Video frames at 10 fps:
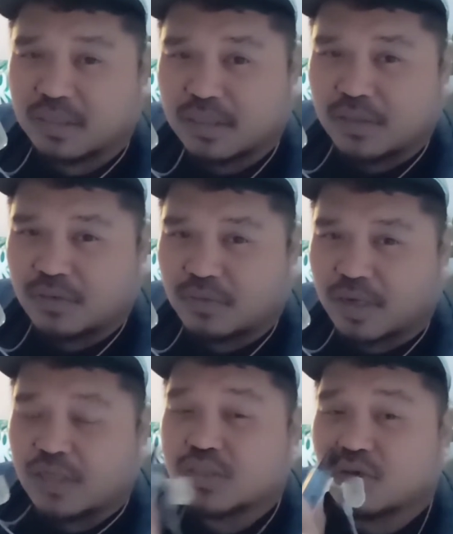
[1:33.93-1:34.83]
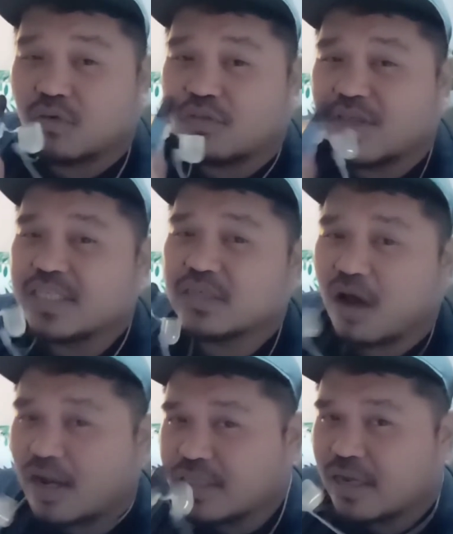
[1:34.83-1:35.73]
Okay, so this
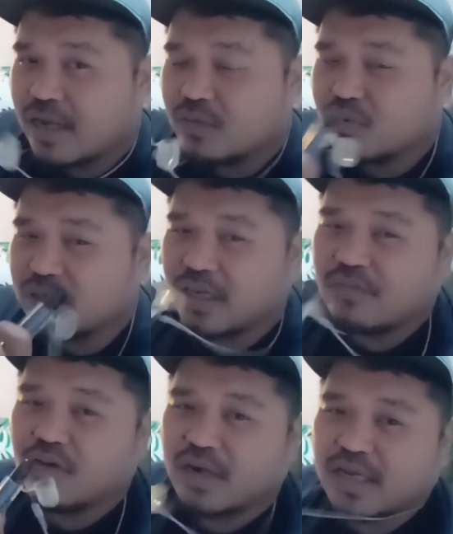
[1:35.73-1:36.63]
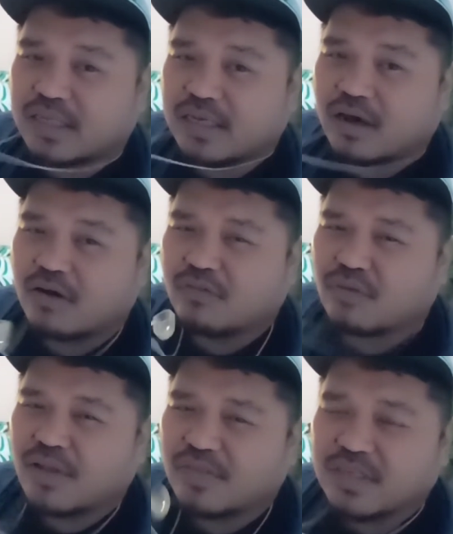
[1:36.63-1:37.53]
content would give you an idea of
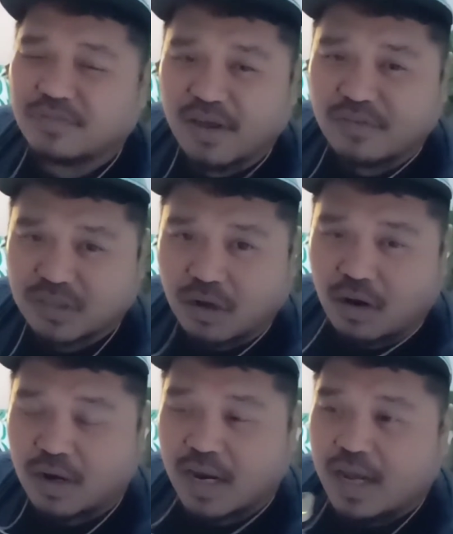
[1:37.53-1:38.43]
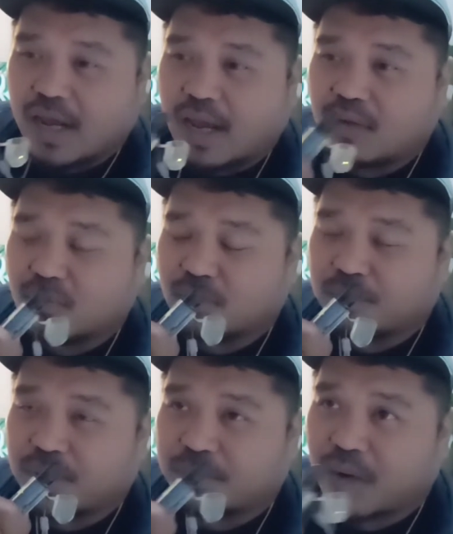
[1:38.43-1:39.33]
what these flavors are. And
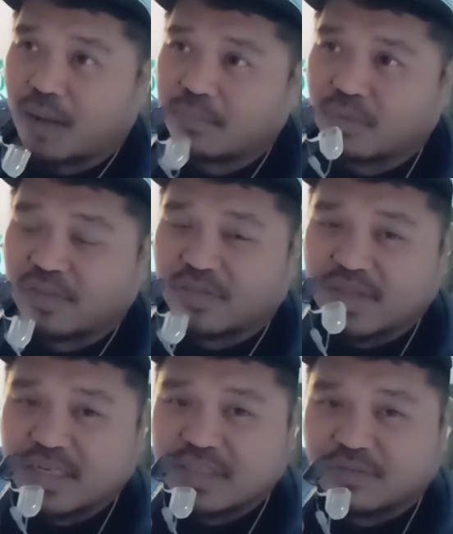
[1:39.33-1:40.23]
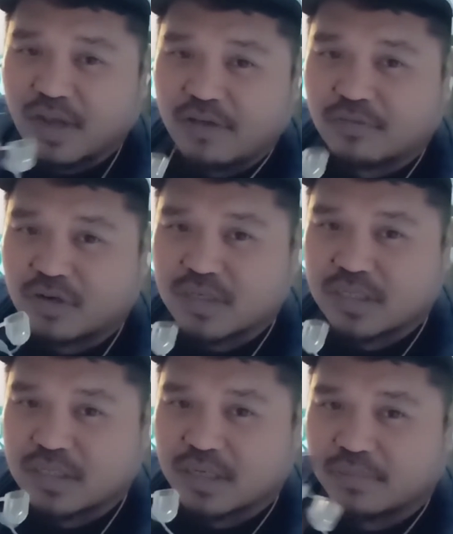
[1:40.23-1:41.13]
the problem with these
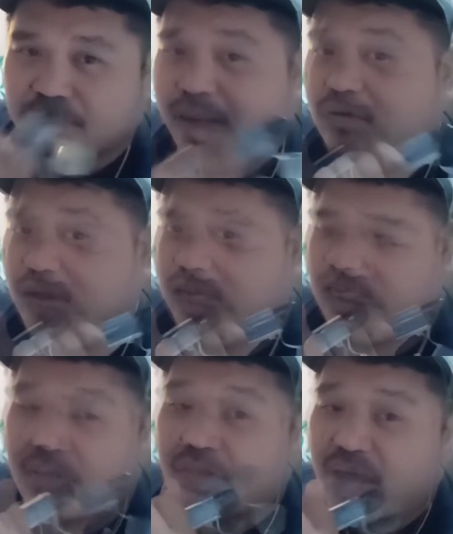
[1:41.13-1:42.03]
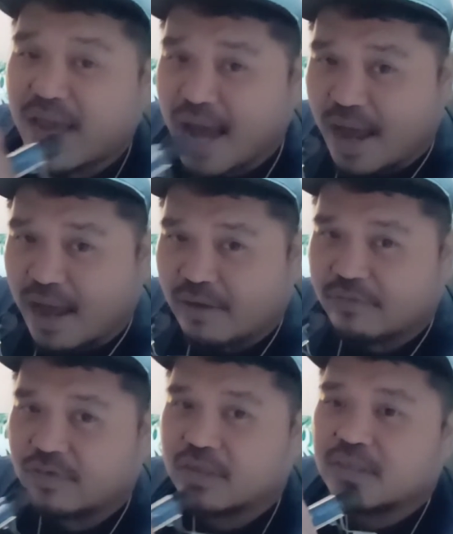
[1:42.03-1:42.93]
flavors by RELX, they have
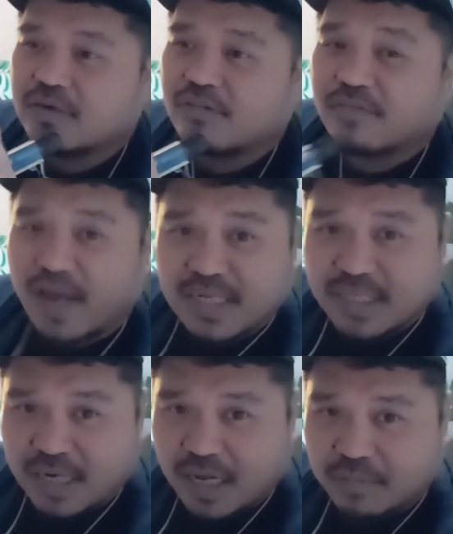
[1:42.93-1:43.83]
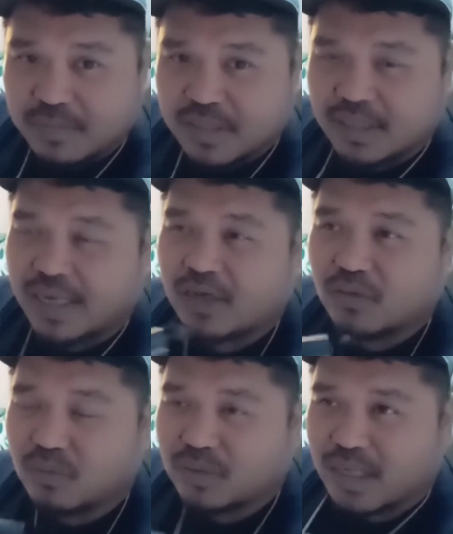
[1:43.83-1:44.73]
fancy names like
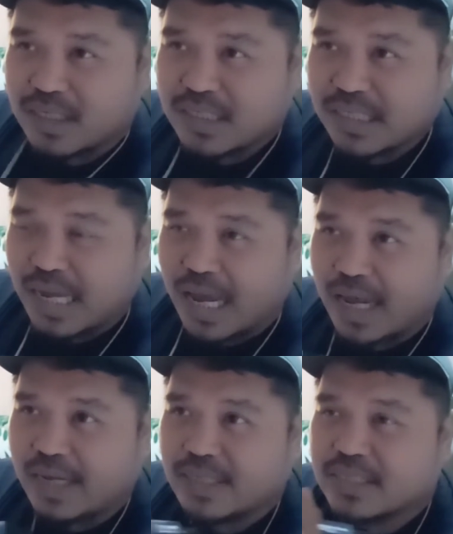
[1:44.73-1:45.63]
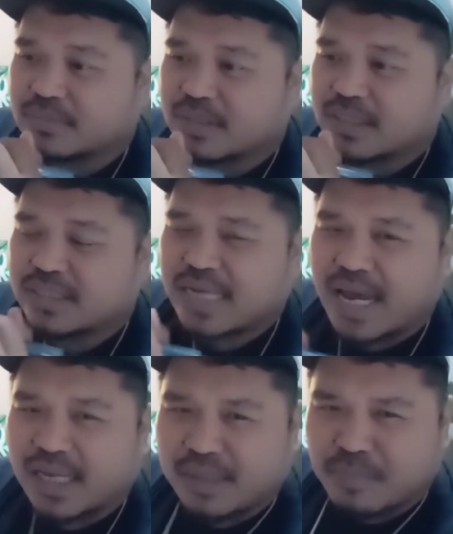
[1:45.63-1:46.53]
Golden Slice,
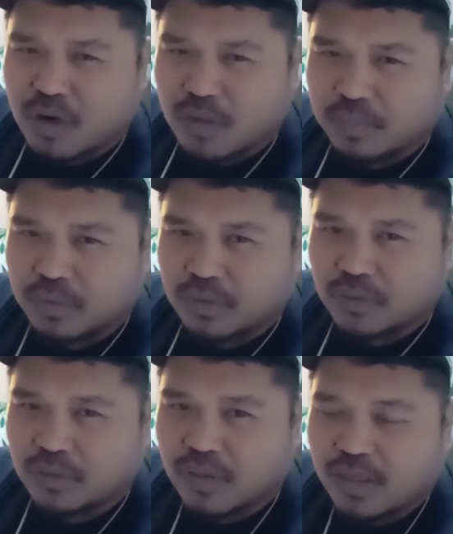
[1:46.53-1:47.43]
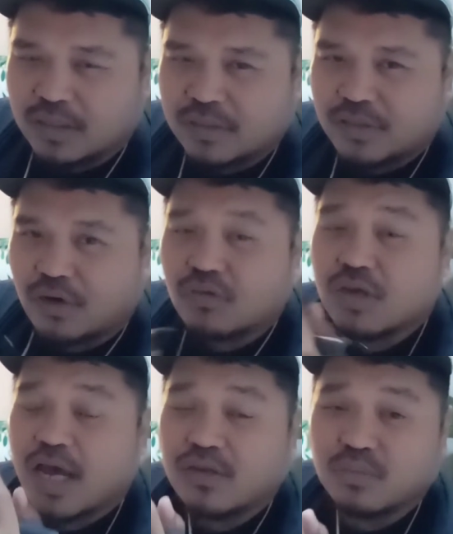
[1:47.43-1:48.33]
Tangy Purple, you know,
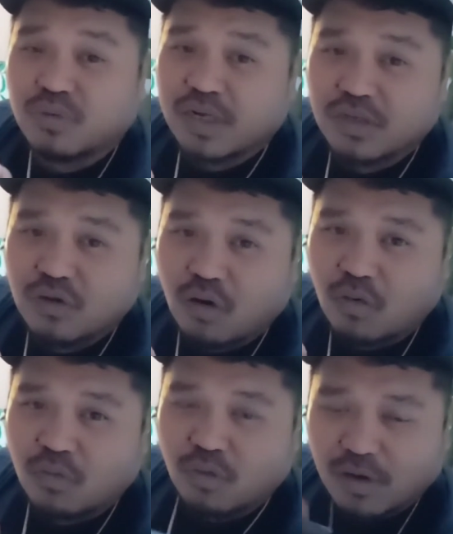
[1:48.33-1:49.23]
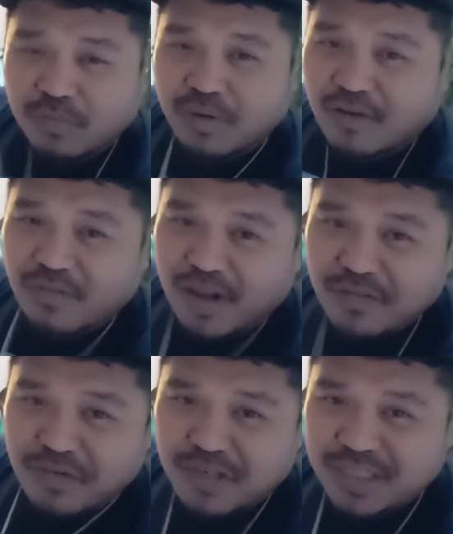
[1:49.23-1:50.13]
and you wouldn't know kung ano mga
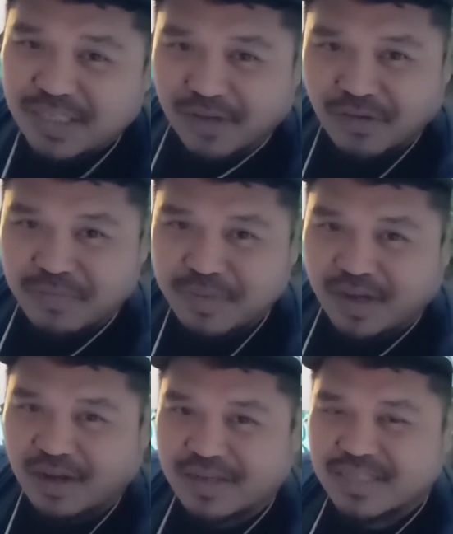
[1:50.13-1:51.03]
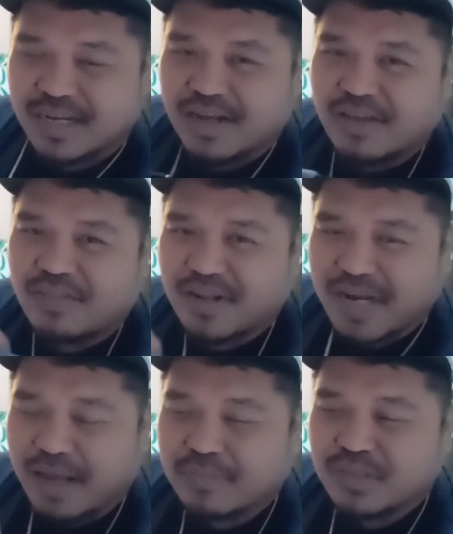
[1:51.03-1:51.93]
flavors na yon because the
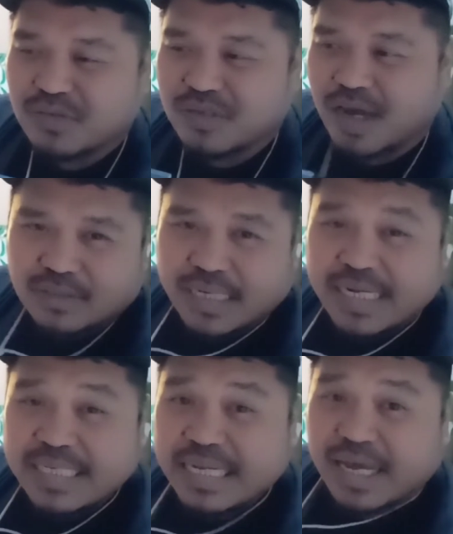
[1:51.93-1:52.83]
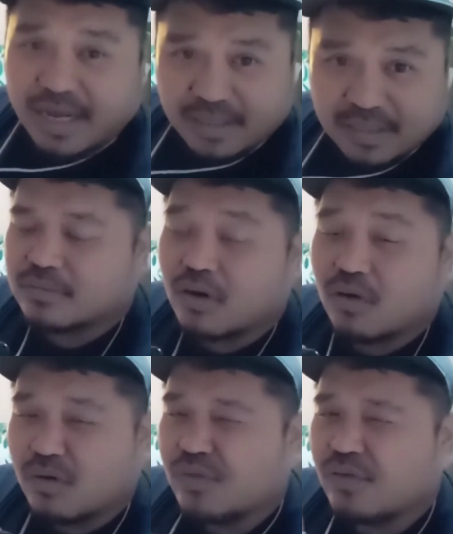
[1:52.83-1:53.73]
names do not indicate.
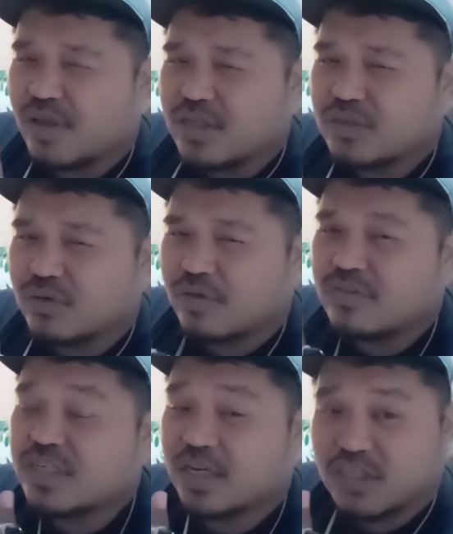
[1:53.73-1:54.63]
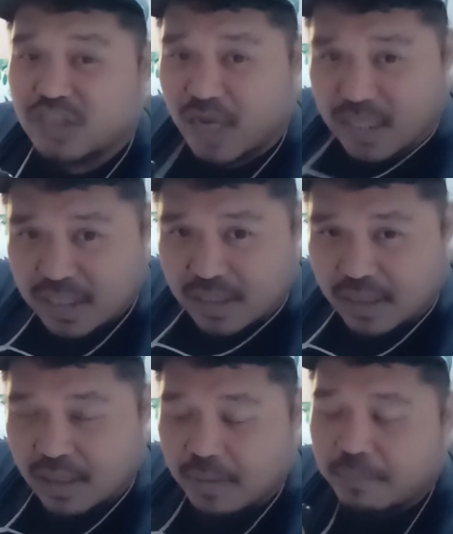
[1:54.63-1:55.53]
Although they sort of suggest,
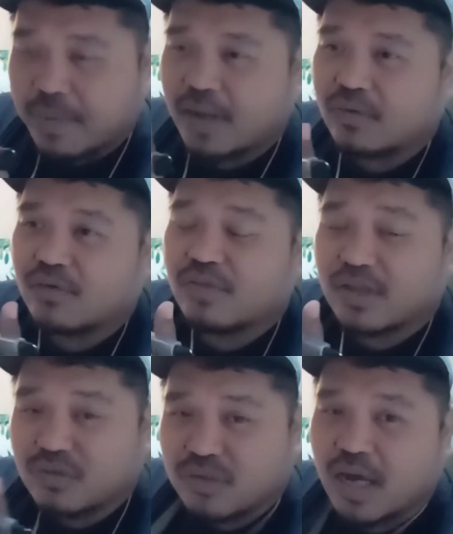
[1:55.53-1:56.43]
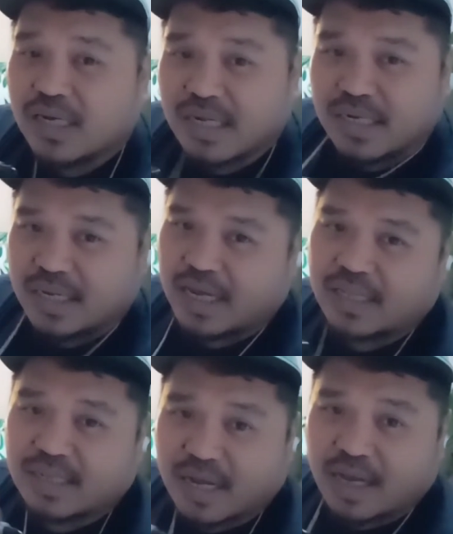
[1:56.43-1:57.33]
pero they do not indicate
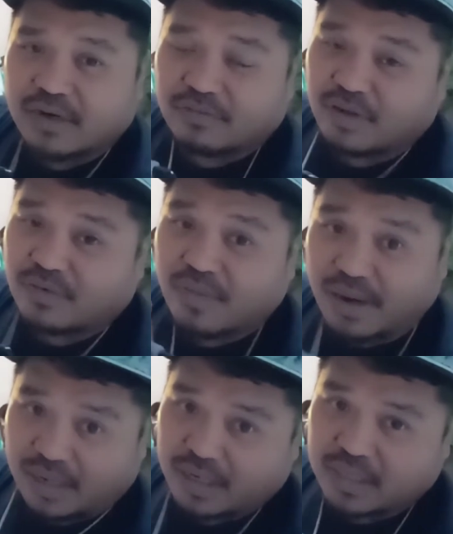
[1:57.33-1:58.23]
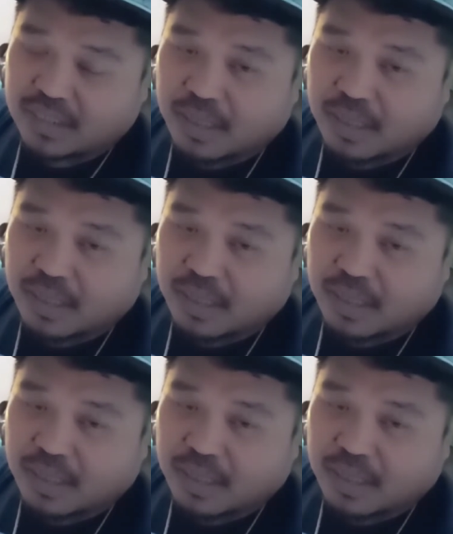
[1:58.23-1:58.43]
the kind of flavor that it is.